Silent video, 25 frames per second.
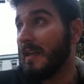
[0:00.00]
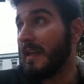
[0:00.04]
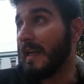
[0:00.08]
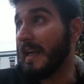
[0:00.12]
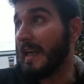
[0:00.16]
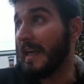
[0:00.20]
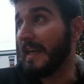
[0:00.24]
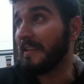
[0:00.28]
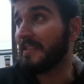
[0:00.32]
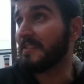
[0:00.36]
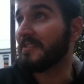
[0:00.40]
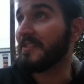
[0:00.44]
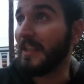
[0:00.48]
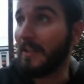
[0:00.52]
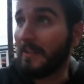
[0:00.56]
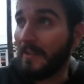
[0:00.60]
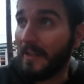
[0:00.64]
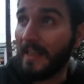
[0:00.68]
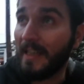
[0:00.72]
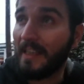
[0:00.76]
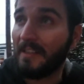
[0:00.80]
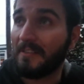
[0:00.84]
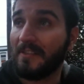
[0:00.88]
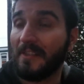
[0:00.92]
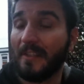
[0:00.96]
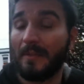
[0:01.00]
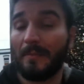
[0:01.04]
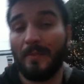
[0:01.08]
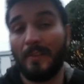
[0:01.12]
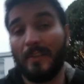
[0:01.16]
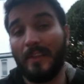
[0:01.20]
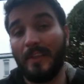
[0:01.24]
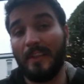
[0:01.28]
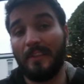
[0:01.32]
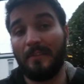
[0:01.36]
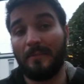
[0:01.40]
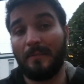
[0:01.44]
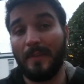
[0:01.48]
got the sound guy's number.
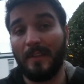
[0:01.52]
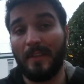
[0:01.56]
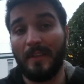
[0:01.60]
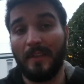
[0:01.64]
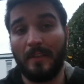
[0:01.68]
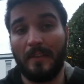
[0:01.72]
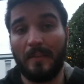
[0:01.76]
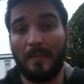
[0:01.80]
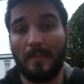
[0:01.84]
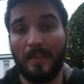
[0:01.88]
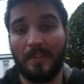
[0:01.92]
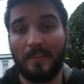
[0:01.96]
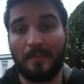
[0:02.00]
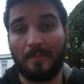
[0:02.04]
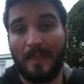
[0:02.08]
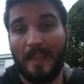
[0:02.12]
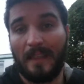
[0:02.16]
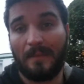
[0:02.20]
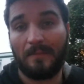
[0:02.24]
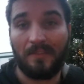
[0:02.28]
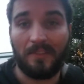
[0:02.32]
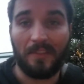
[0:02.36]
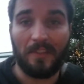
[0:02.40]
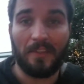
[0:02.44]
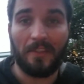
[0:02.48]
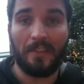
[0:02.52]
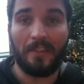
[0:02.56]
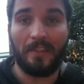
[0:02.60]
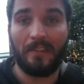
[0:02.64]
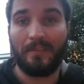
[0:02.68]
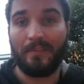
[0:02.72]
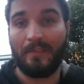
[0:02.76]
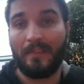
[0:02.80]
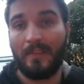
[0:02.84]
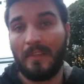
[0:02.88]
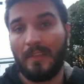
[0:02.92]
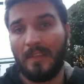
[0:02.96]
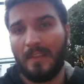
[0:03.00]
He's been here a bunch by
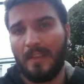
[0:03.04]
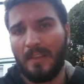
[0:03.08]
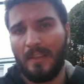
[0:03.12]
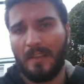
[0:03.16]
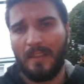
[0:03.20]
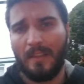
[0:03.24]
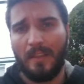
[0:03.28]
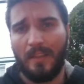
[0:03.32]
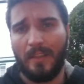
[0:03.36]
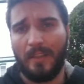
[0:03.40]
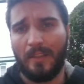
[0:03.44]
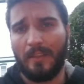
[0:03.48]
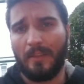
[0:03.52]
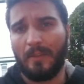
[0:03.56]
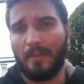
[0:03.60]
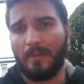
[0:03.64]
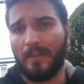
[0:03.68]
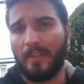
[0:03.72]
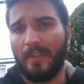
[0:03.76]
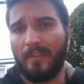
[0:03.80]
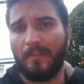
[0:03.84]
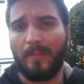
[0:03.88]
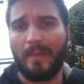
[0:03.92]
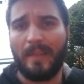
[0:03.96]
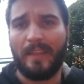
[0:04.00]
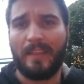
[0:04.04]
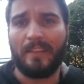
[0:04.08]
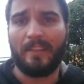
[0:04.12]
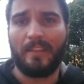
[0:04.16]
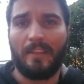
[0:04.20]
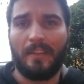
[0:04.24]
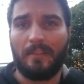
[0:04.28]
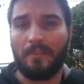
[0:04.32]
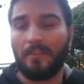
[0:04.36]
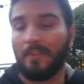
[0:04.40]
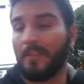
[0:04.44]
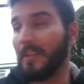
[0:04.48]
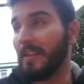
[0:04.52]
himself. When everybody
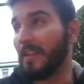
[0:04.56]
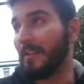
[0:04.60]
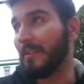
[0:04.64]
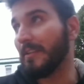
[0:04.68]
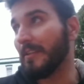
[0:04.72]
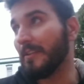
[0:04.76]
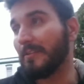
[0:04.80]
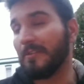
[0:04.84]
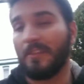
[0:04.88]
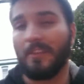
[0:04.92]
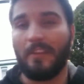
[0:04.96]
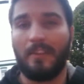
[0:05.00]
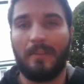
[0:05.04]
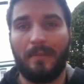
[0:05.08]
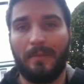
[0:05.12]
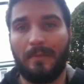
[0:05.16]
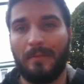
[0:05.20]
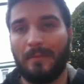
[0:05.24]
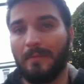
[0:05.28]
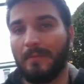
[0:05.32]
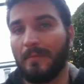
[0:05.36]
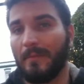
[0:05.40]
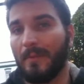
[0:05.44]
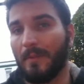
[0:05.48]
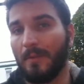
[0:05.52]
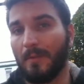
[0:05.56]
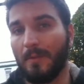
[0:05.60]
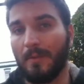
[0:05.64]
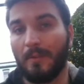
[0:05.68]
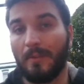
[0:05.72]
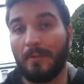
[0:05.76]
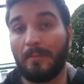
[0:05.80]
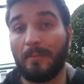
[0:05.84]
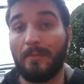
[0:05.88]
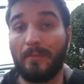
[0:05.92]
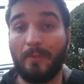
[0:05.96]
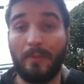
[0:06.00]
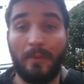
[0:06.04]
goes home or
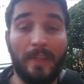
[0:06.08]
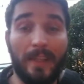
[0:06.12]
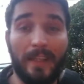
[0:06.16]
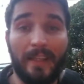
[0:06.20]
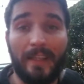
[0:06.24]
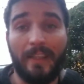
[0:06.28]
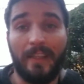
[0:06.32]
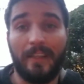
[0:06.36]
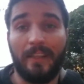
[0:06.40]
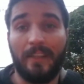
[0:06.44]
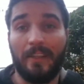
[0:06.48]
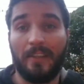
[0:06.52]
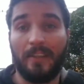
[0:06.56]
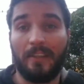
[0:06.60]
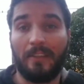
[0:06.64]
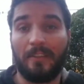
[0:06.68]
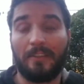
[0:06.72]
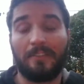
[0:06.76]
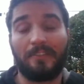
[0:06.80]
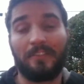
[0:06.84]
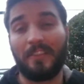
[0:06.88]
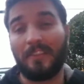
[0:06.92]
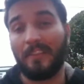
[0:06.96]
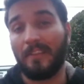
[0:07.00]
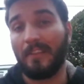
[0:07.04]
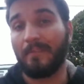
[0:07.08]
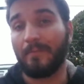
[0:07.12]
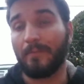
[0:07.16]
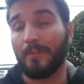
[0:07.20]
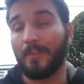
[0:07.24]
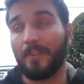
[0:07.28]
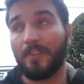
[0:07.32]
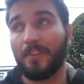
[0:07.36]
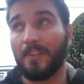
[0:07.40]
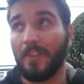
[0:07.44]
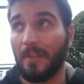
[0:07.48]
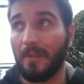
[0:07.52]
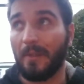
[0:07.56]
before they get here, they're setting up for a
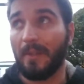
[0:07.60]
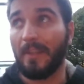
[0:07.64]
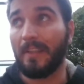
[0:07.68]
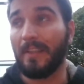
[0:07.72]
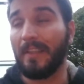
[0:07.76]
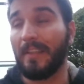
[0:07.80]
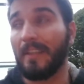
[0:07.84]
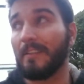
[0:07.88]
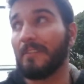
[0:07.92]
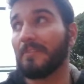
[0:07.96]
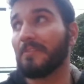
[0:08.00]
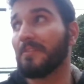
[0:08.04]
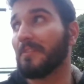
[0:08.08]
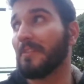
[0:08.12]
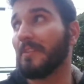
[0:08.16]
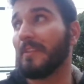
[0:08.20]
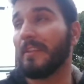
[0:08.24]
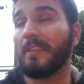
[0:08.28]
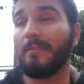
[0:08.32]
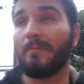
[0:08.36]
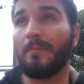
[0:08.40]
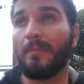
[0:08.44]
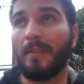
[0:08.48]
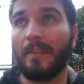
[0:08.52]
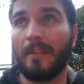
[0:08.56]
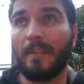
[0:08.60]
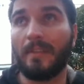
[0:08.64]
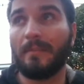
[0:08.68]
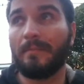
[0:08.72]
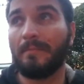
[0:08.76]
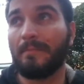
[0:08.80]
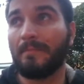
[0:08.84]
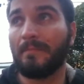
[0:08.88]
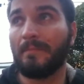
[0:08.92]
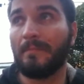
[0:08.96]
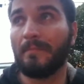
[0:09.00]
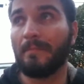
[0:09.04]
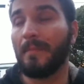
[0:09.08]
show right now, so I didn't want to
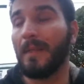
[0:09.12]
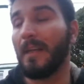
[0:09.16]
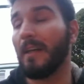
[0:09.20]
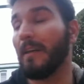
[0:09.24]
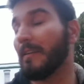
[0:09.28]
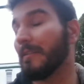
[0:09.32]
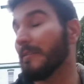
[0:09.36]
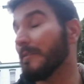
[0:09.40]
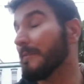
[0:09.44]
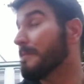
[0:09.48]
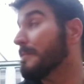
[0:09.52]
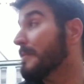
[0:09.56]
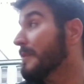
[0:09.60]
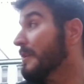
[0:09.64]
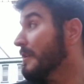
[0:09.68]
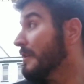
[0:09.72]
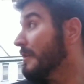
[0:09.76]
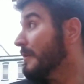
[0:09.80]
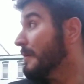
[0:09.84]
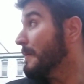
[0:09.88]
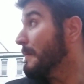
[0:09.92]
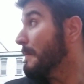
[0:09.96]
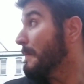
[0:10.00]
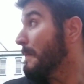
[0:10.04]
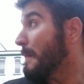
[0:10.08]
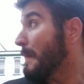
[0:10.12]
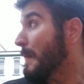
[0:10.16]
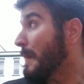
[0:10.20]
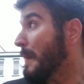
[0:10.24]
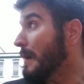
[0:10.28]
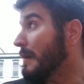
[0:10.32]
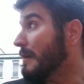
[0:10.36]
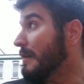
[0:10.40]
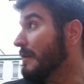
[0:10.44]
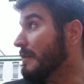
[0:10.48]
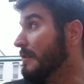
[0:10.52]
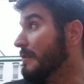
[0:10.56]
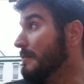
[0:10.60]
bother
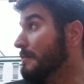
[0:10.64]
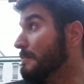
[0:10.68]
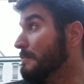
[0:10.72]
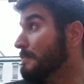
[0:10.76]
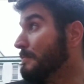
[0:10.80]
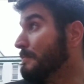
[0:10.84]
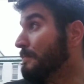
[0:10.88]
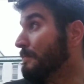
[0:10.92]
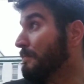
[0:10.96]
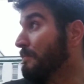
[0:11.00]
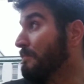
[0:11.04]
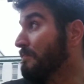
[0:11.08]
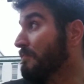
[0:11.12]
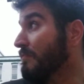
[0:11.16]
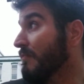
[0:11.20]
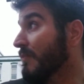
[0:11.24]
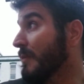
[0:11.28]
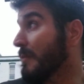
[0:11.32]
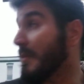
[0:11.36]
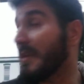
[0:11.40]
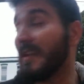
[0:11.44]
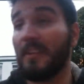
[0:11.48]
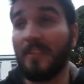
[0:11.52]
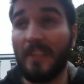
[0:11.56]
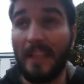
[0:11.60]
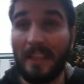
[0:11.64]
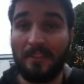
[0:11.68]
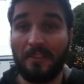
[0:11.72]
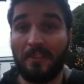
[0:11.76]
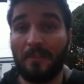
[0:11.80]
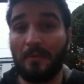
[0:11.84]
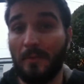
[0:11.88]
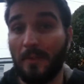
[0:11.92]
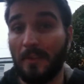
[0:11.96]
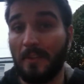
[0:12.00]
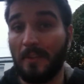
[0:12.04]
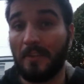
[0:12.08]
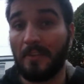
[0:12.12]
him. But he's actually
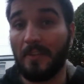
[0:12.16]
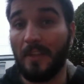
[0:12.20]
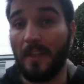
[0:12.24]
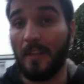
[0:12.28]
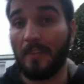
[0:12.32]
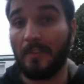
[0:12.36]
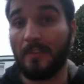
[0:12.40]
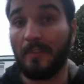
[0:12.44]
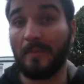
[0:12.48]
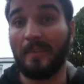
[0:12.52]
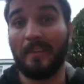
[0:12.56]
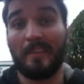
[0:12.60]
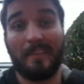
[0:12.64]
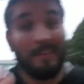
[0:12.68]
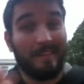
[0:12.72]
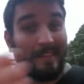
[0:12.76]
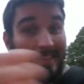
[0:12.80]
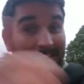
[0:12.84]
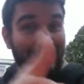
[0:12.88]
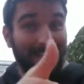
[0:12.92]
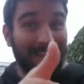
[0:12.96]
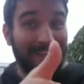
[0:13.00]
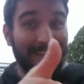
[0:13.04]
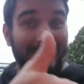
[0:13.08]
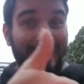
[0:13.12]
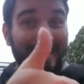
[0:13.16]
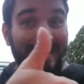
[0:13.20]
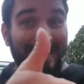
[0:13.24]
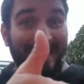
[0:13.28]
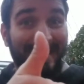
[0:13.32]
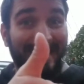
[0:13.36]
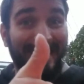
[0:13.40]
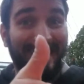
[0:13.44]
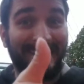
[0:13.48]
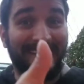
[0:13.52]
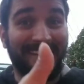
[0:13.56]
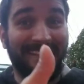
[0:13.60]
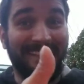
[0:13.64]
willing to talk to me.
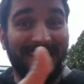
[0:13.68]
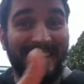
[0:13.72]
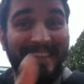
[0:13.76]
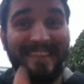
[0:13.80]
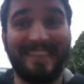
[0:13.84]
That's a good